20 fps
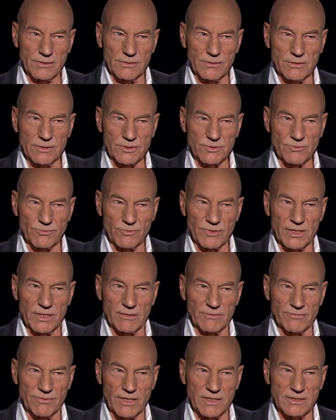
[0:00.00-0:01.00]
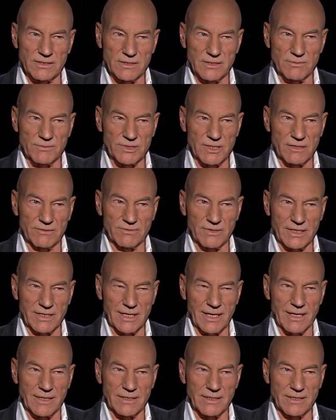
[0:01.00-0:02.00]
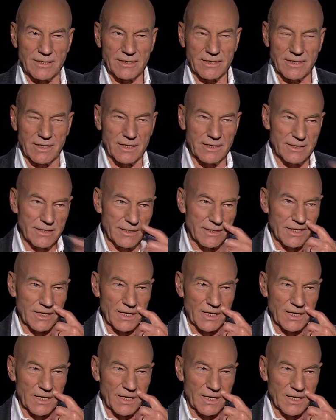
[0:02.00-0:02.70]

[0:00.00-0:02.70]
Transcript: who has reinvented himself again and again and